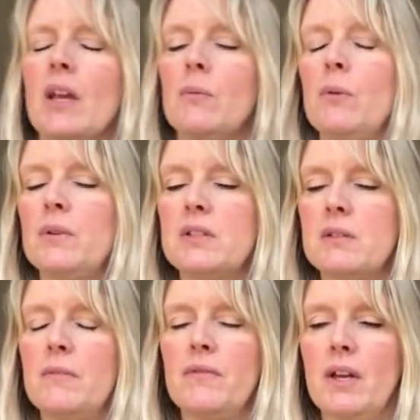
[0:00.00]
I want
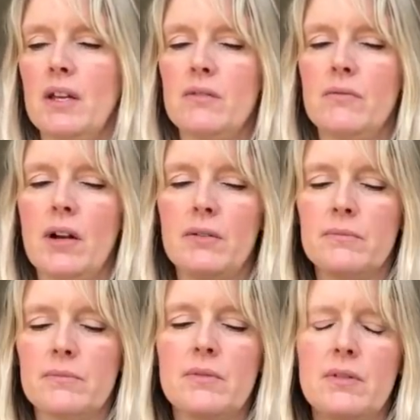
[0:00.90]
Wisdom of the Hidden
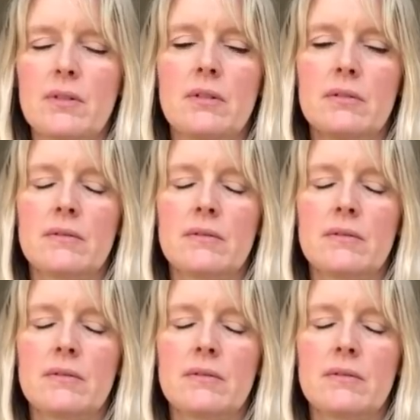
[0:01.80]
Realms.